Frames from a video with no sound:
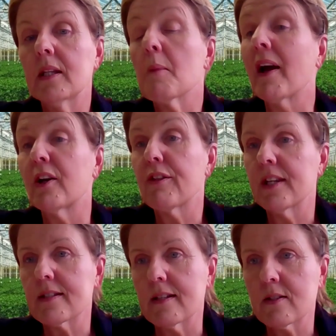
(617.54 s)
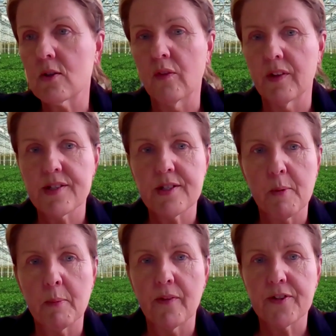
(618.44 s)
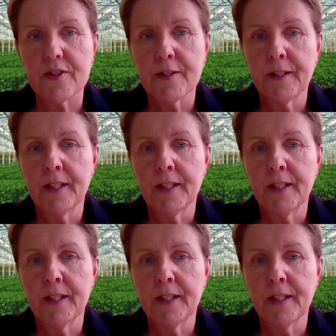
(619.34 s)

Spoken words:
minor thesis over the summer months.